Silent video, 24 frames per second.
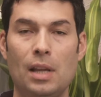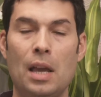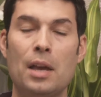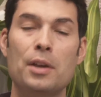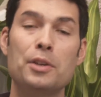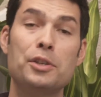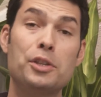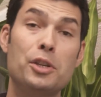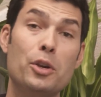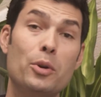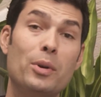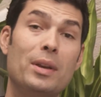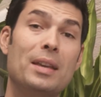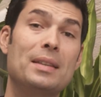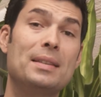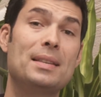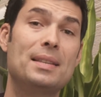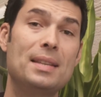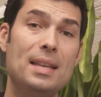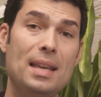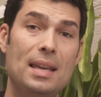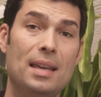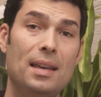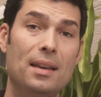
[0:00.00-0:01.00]
So you can
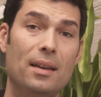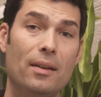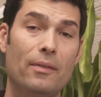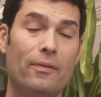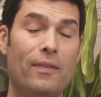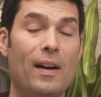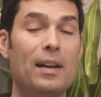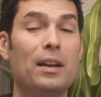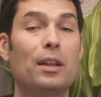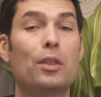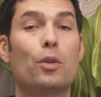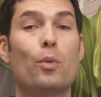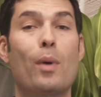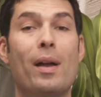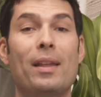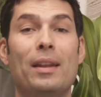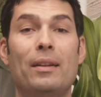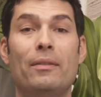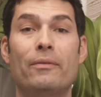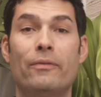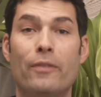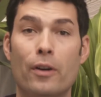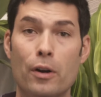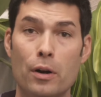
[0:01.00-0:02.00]
see, finding the right
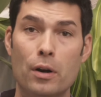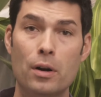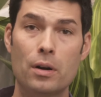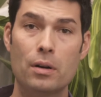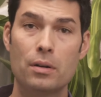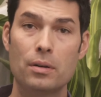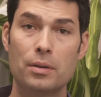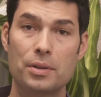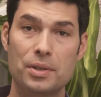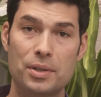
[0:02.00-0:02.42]
inverter,